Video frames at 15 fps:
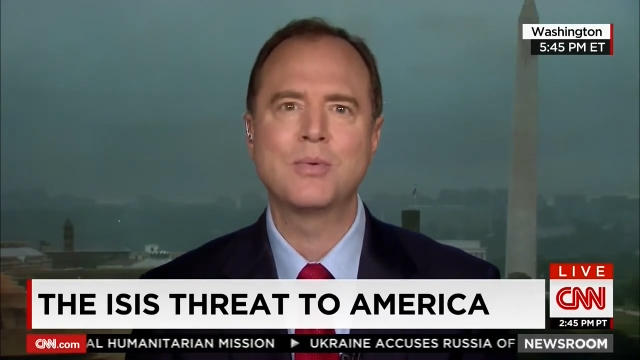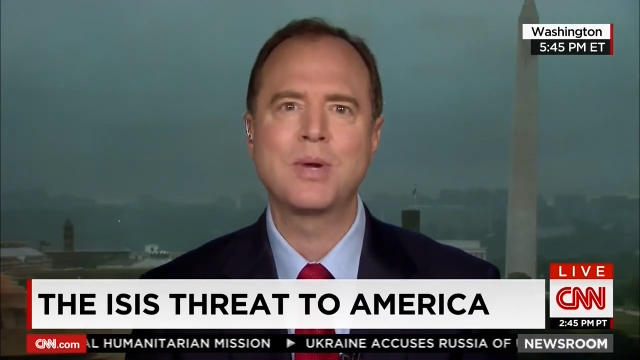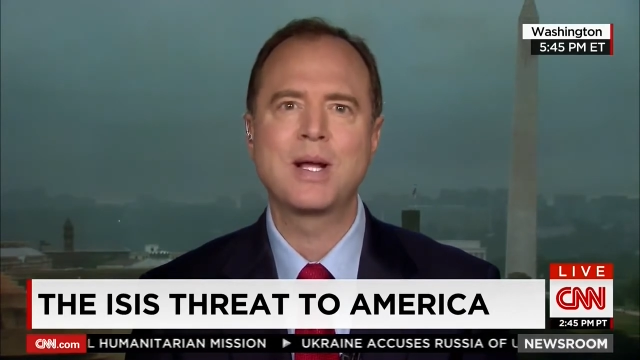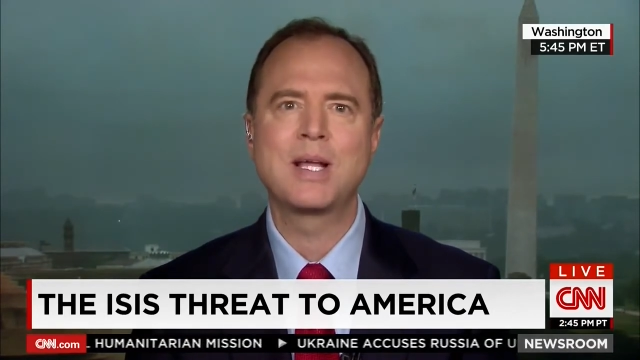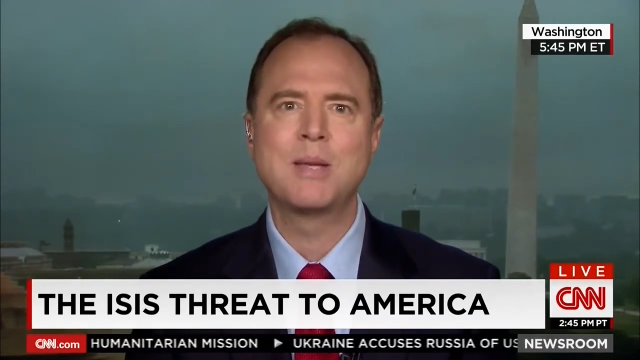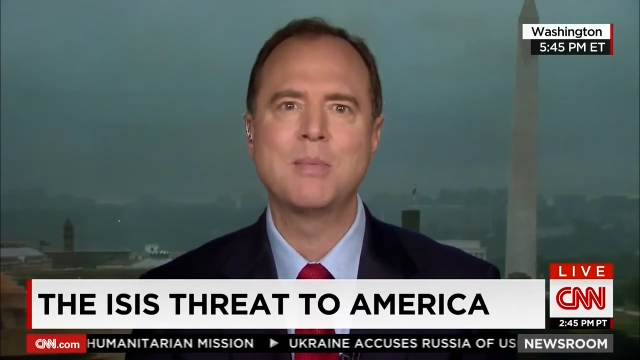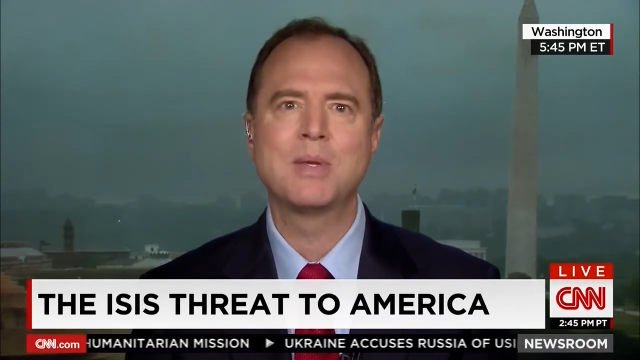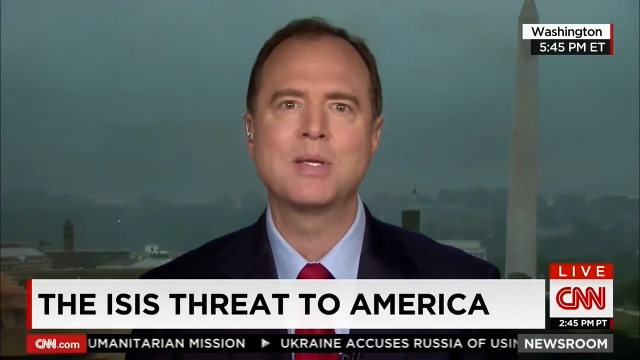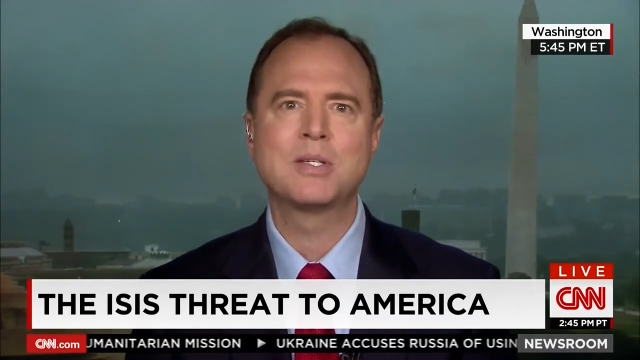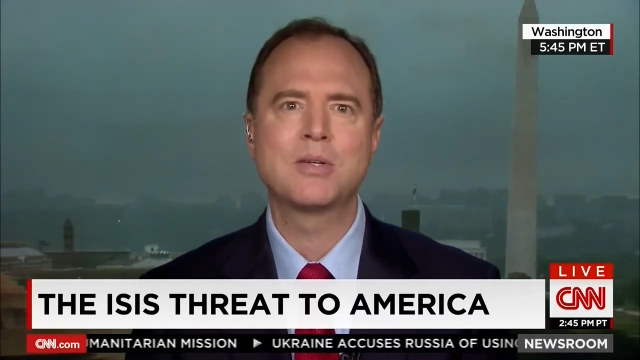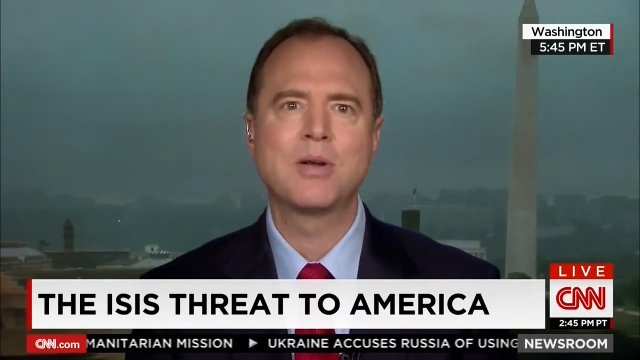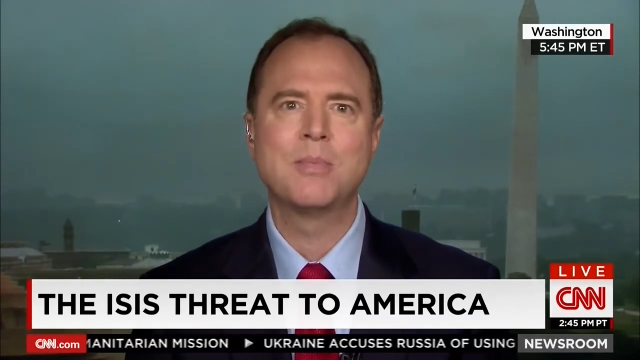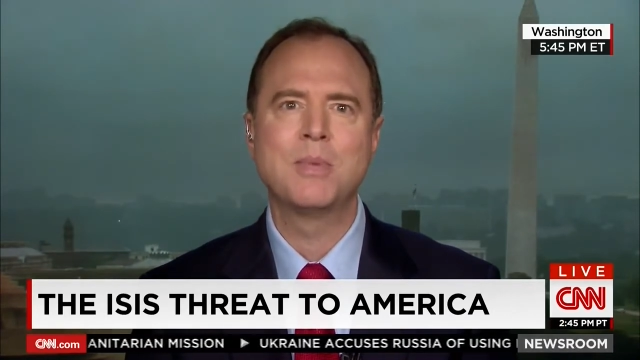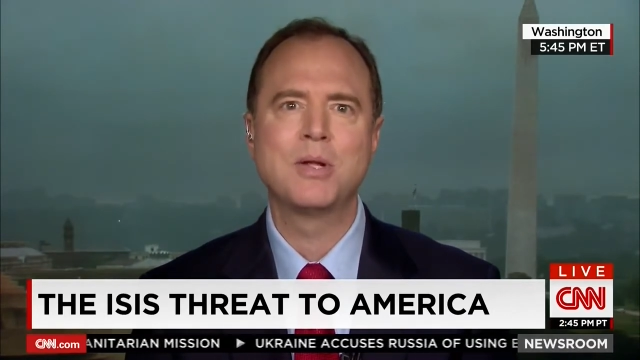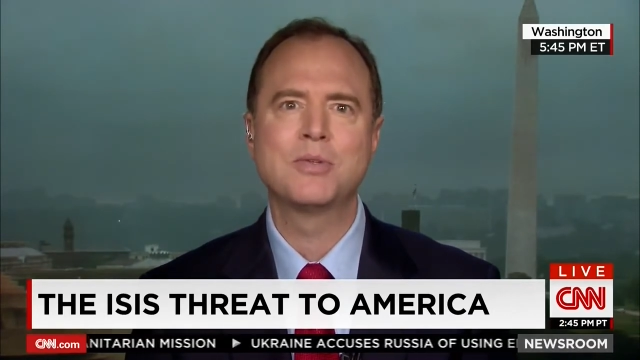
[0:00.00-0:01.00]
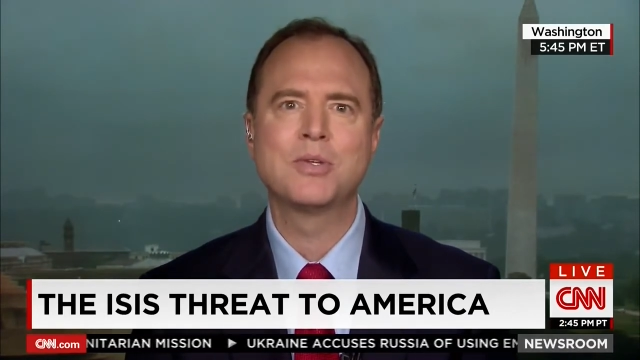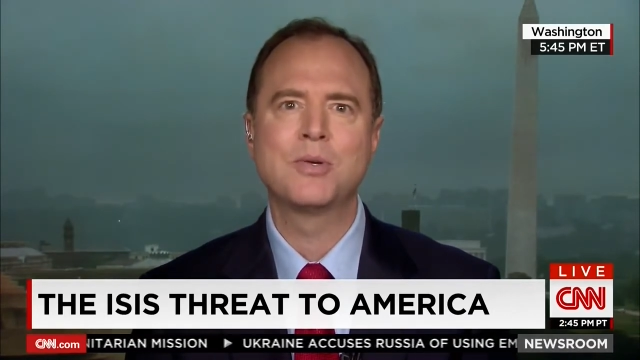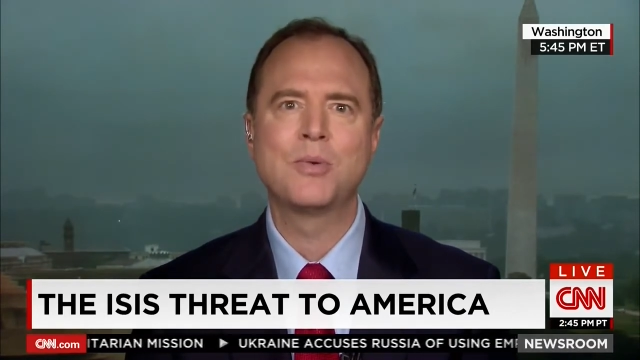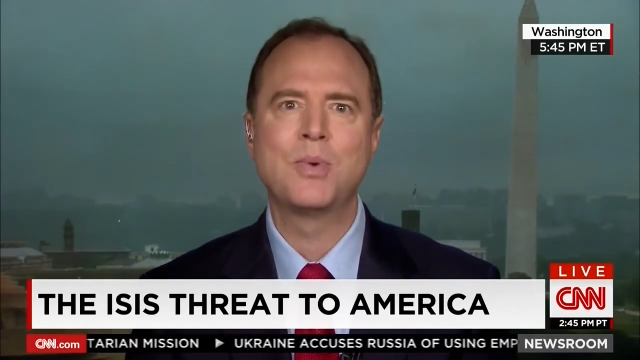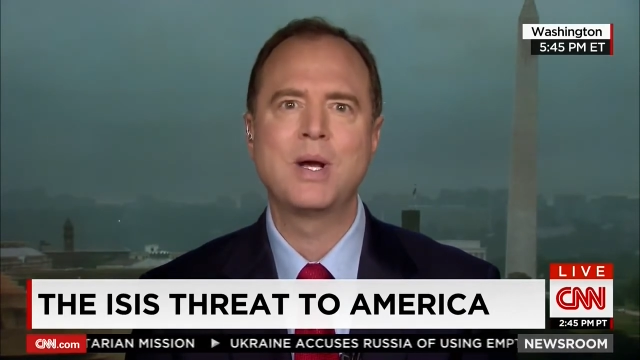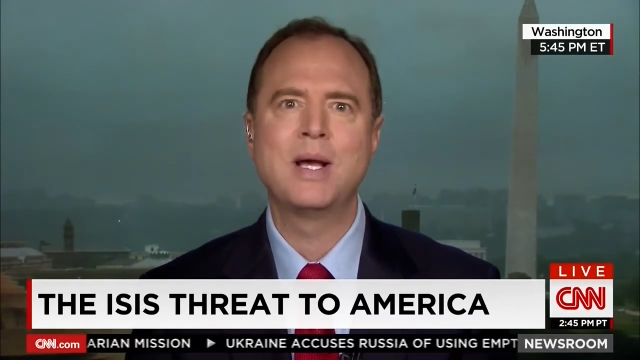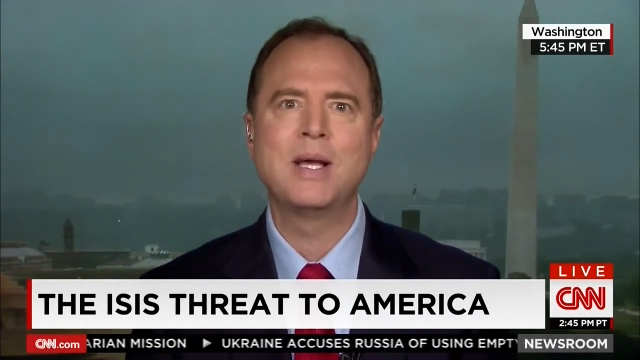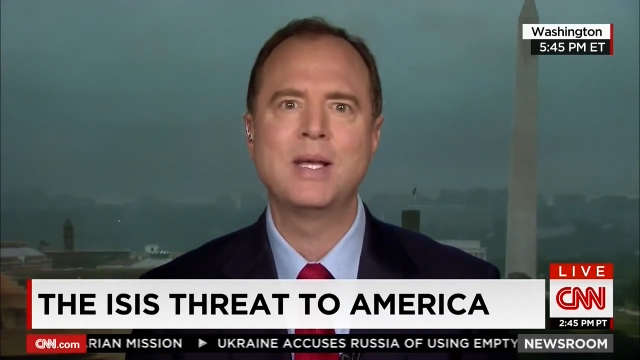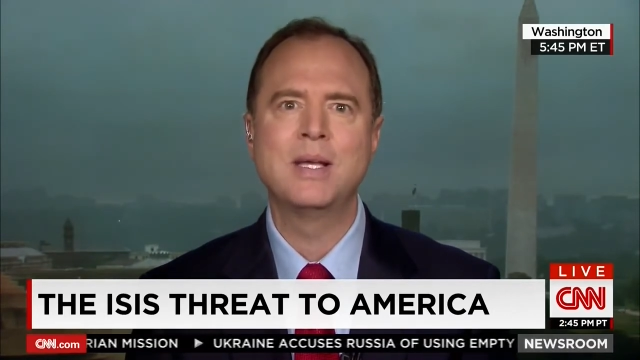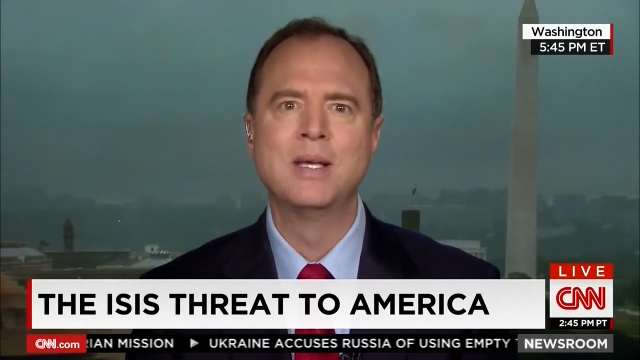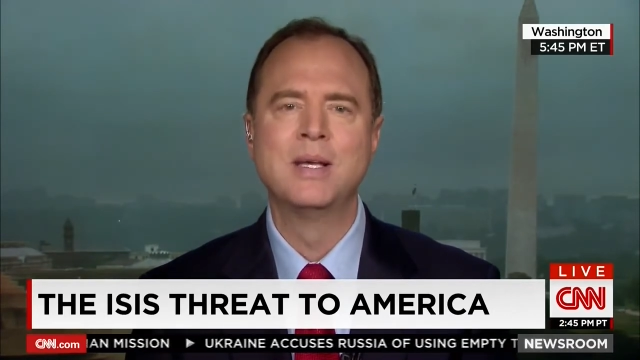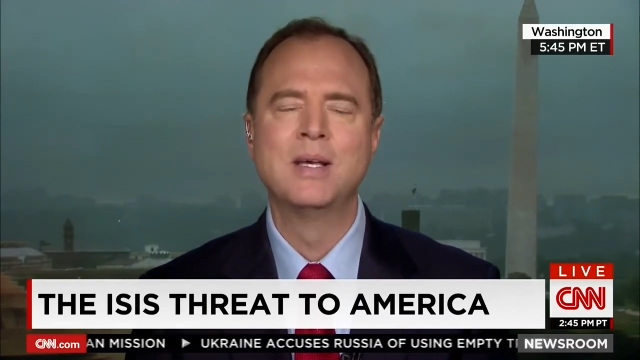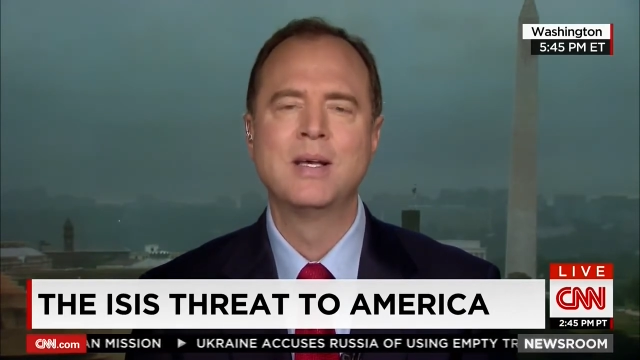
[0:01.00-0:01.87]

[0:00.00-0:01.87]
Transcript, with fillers: Iraqi military melted away,